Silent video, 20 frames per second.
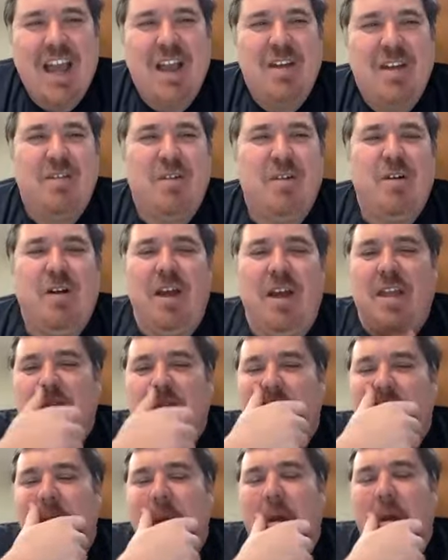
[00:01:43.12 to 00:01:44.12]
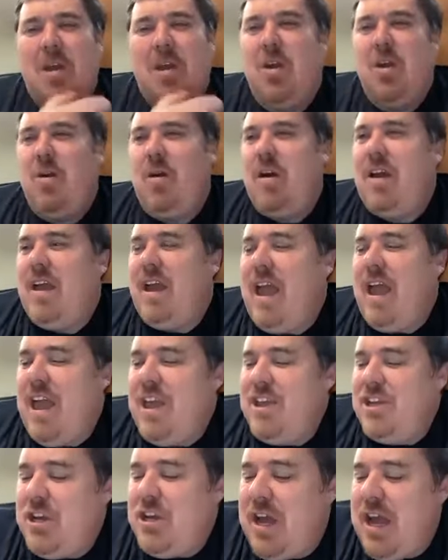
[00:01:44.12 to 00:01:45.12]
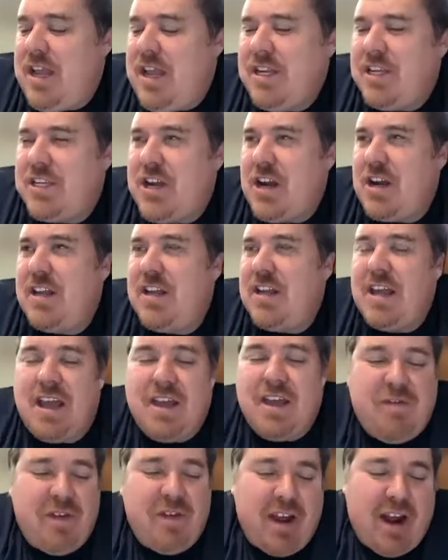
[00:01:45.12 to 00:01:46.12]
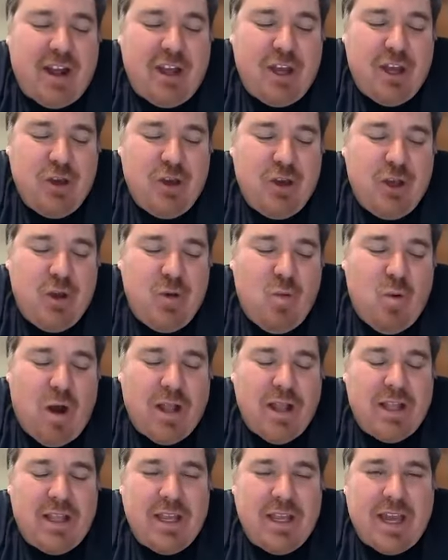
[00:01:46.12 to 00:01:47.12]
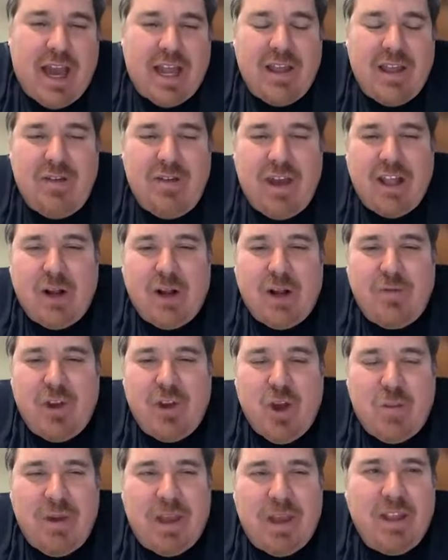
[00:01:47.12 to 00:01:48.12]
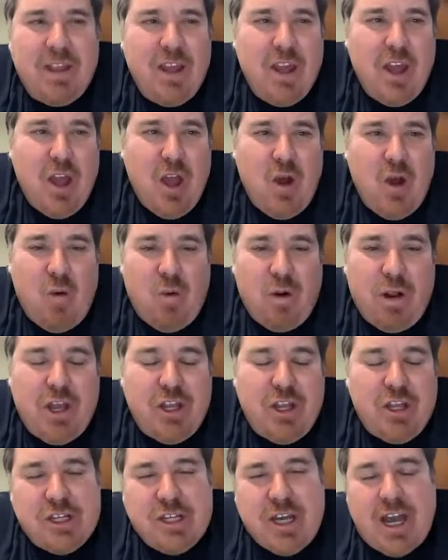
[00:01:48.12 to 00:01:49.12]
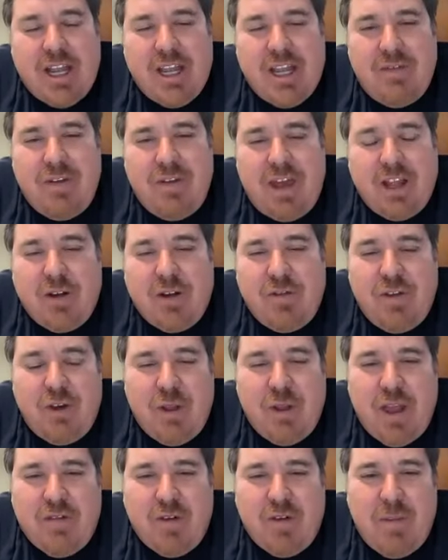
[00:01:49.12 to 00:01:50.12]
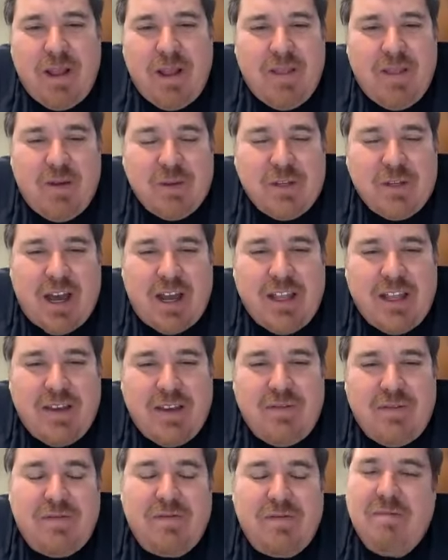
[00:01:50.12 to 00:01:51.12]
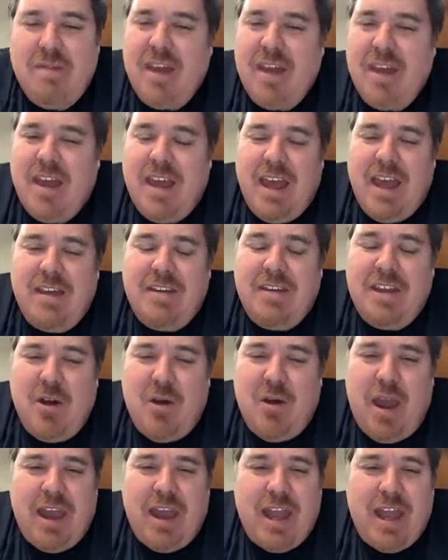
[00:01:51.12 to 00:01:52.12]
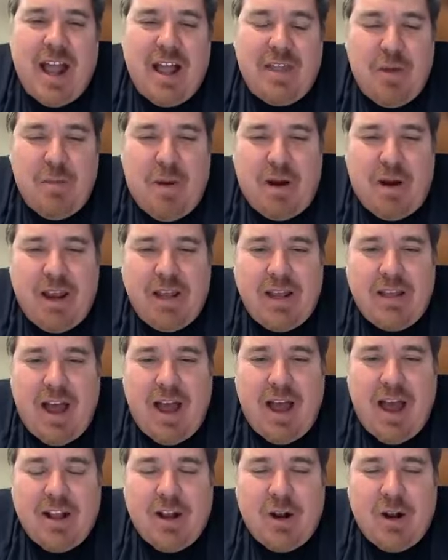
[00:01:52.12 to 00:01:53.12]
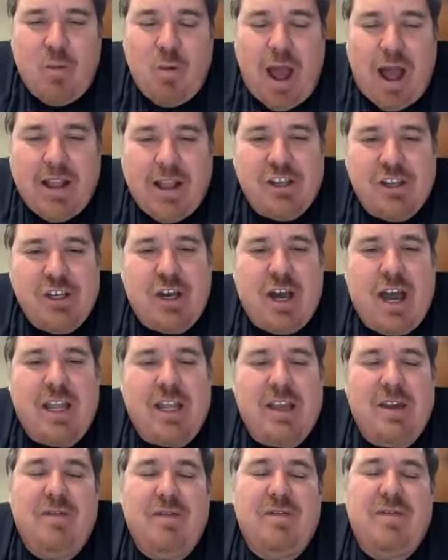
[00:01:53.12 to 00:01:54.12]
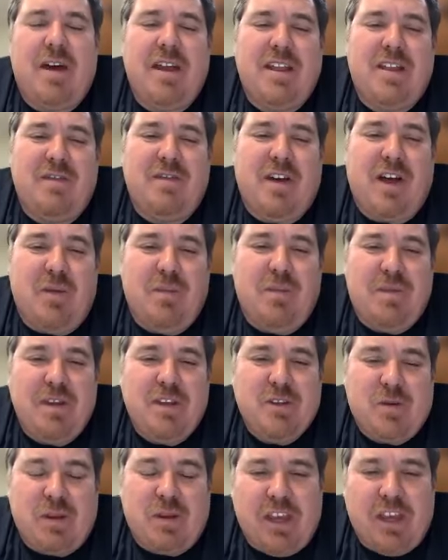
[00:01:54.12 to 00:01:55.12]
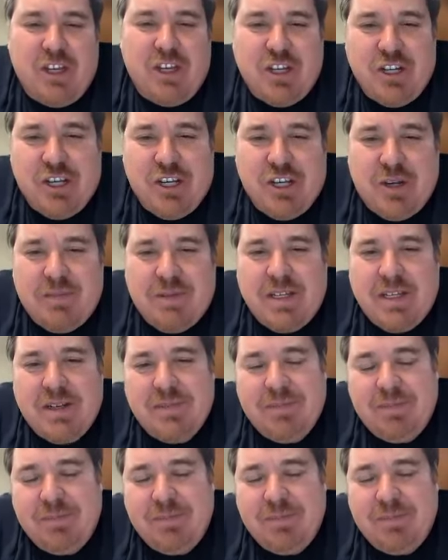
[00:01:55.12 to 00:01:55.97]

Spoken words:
And, as you kind of started to figure out who you wanted to kind of interview, I mean, were you just kind of interviewing everybody that was kind of, hanging out at the parking lot, or how did you kind of develop these relationships?